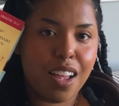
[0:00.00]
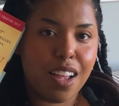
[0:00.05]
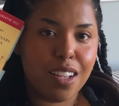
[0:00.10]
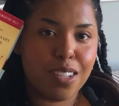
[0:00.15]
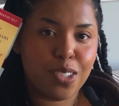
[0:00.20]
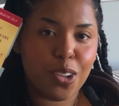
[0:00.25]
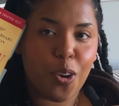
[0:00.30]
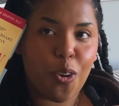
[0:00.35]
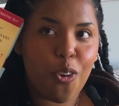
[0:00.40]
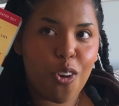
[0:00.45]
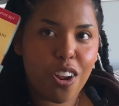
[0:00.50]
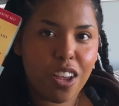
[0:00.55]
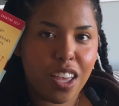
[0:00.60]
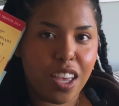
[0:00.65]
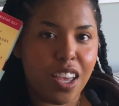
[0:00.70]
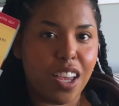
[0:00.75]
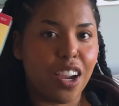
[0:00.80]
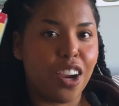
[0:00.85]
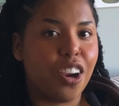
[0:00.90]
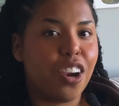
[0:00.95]
It's all
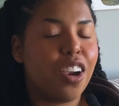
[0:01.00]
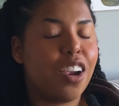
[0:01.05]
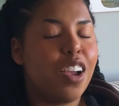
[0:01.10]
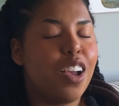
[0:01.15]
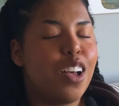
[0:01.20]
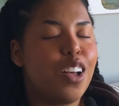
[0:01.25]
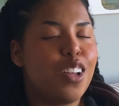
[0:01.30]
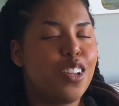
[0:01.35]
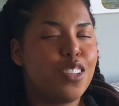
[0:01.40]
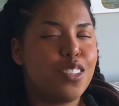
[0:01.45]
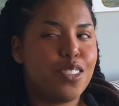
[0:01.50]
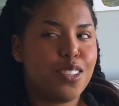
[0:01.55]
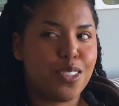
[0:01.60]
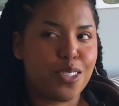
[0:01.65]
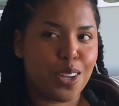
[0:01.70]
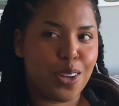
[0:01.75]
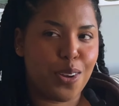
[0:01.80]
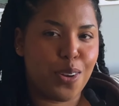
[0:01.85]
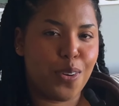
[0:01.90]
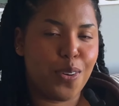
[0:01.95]
here.
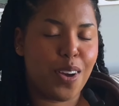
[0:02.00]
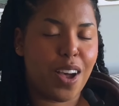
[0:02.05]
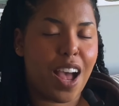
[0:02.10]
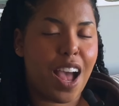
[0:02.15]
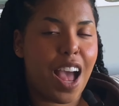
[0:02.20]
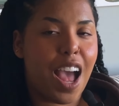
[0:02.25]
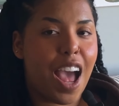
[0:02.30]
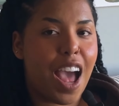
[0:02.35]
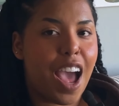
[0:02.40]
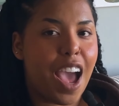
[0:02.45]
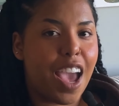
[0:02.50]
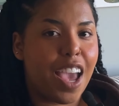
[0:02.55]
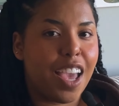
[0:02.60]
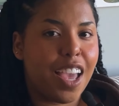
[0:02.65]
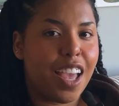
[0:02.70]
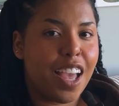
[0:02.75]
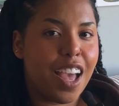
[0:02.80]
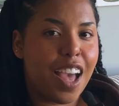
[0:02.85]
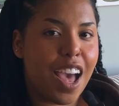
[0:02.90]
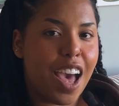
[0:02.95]
So
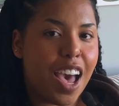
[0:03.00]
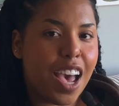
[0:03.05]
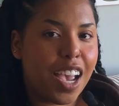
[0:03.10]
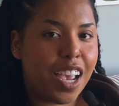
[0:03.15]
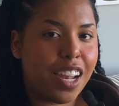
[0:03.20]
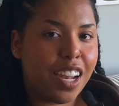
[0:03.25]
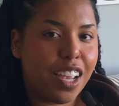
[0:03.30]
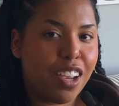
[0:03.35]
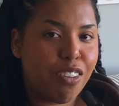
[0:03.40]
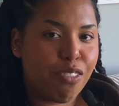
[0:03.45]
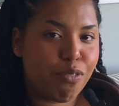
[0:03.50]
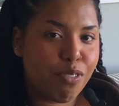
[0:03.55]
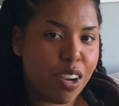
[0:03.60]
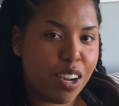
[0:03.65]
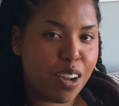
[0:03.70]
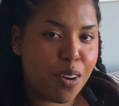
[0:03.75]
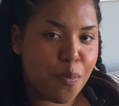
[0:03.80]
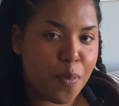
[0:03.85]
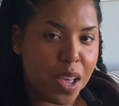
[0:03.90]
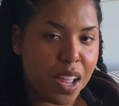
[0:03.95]
I highly
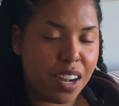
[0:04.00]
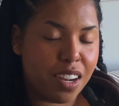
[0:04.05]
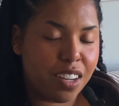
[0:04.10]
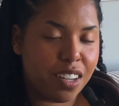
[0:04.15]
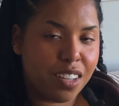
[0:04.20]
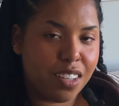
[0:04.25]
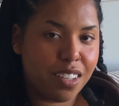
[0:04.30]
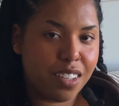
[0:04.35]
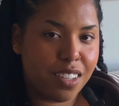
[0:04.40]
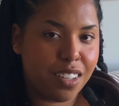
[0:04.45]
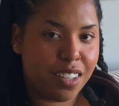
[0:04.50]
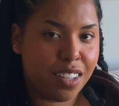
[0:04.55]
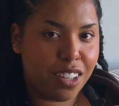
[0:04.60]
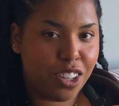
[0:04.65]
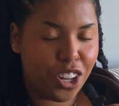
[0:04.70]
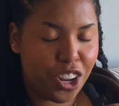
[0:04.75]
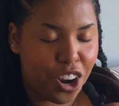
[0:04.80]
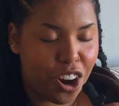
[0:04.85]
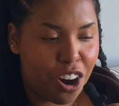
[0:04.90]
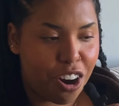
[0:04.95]
recommend
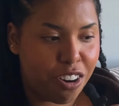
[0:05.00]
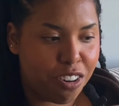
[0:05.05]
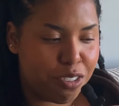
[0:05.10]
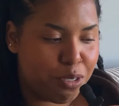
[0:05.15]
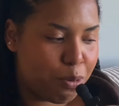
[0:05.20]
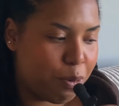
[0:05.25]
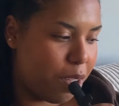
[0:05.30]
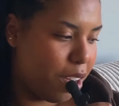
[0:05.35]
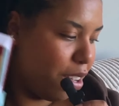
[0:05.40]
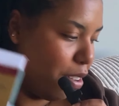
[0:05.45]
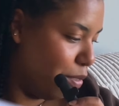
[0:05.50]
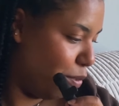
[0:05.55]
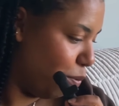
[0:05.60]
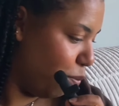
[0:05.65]
the artist way.